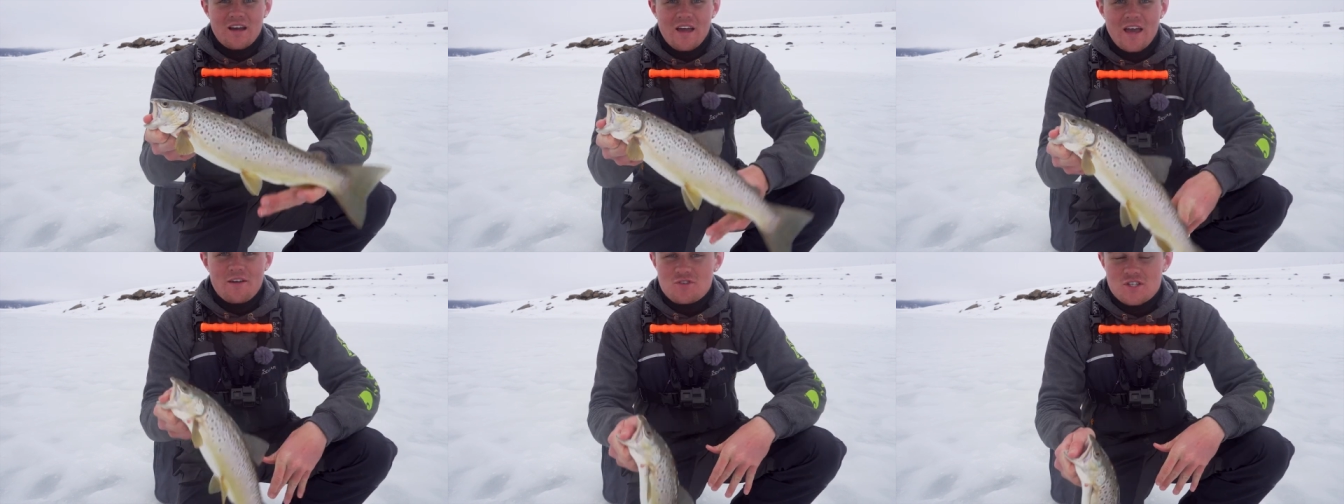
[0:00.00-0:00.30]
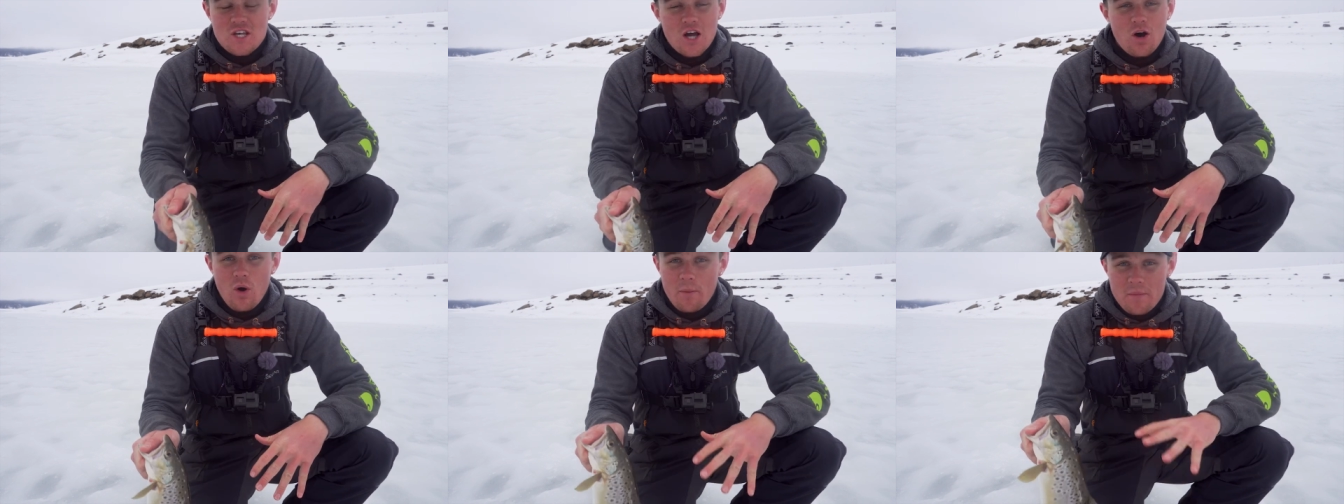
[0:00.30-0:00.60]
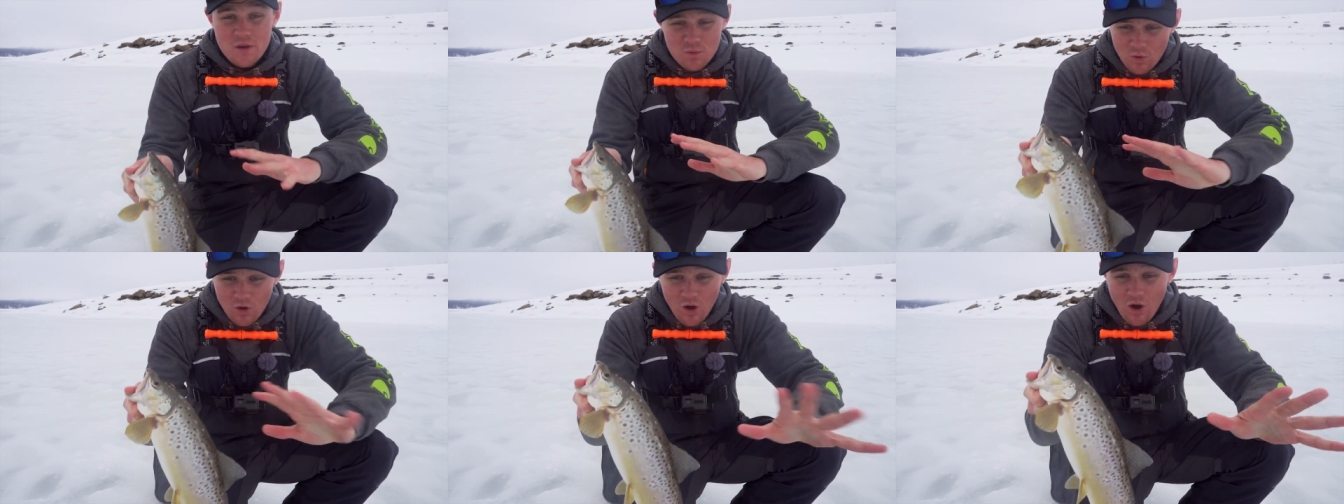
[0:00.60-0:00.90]
If so, I
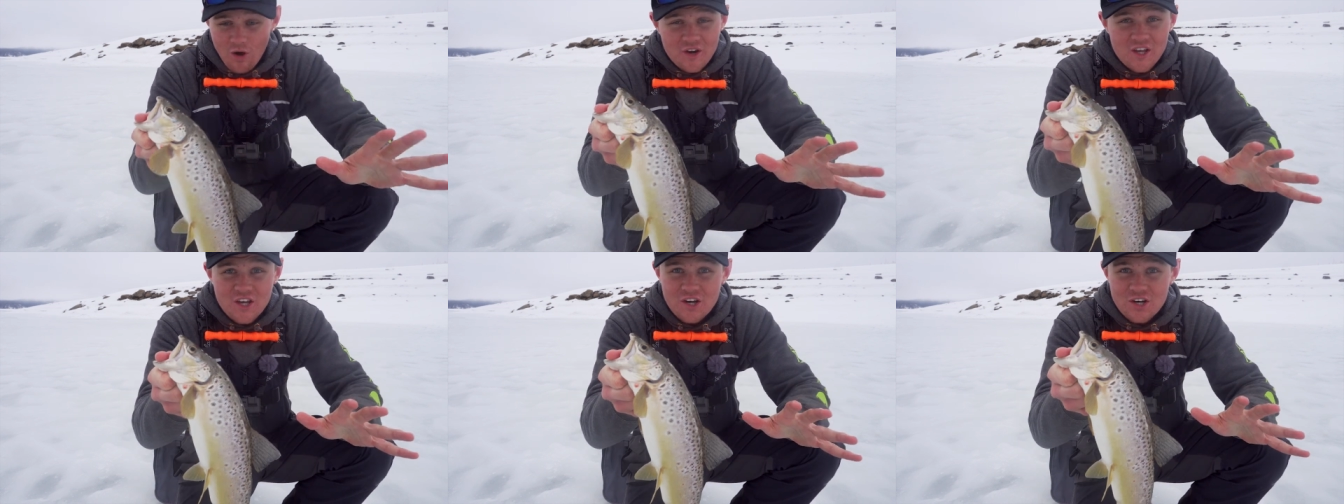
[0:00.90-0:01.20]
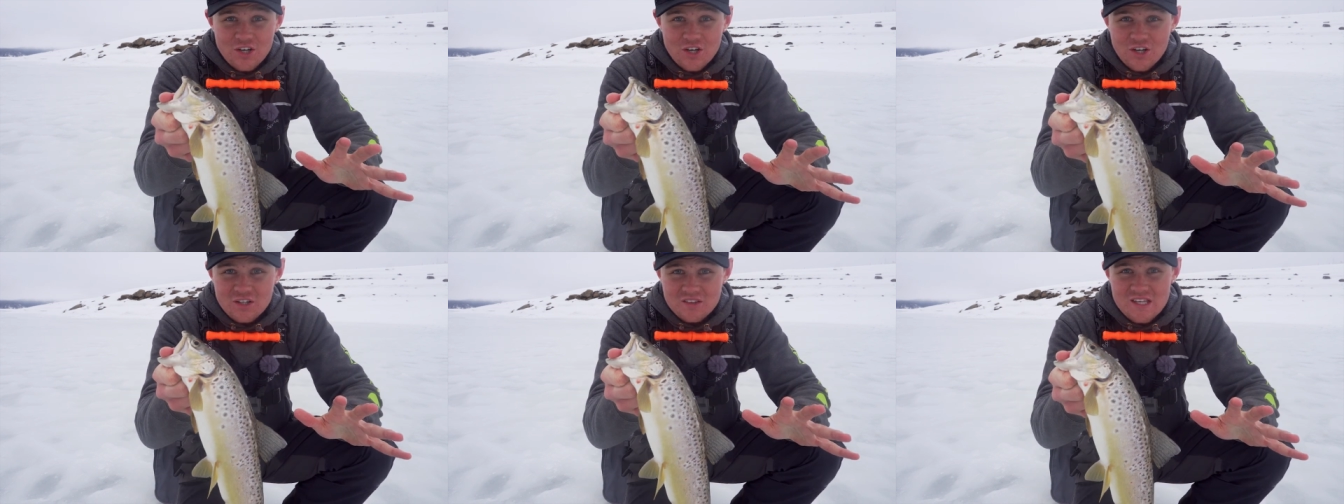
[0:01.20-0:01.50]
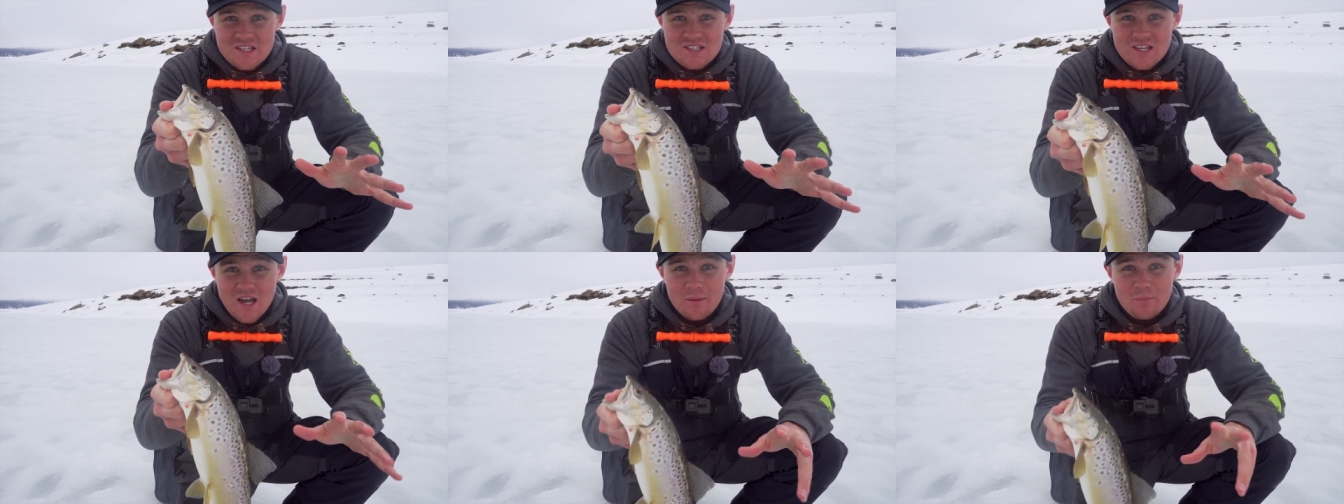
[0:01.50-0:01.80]
mean, we're already gonna cook
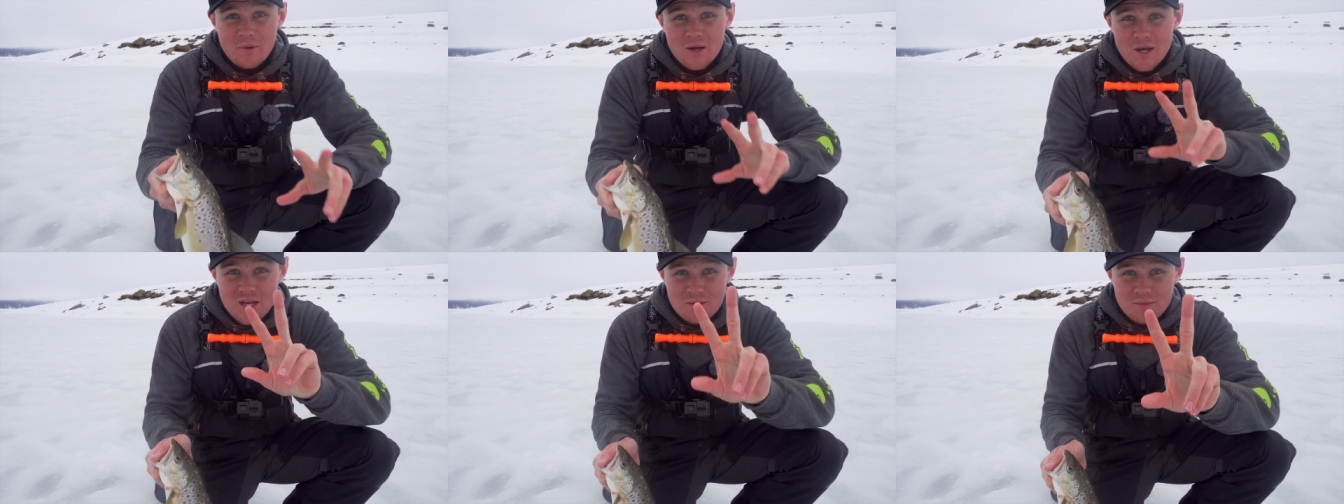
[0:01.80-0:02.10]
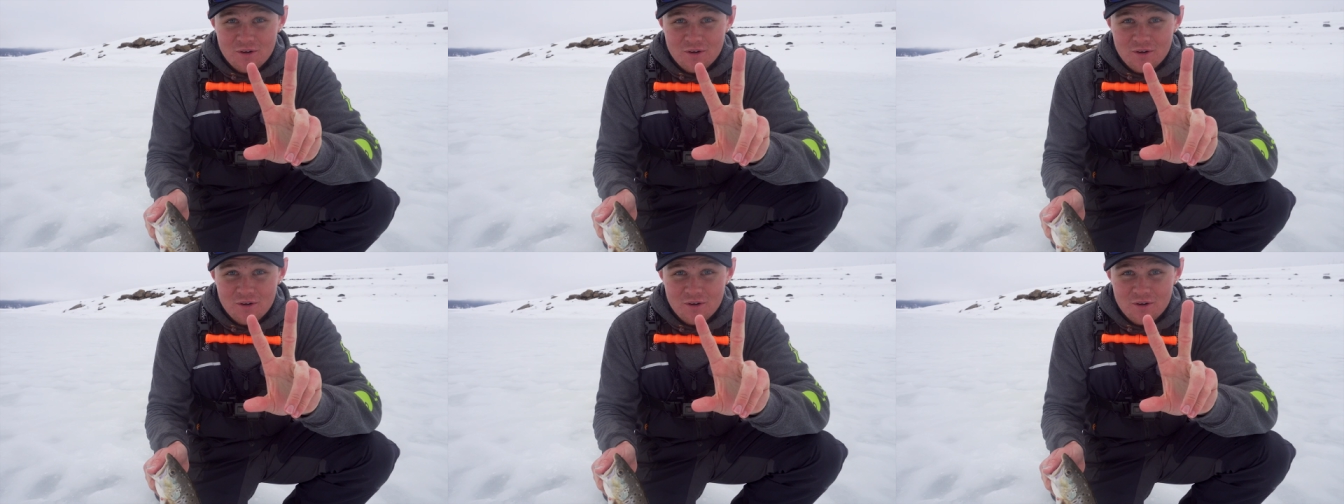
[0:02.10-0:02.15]
this up,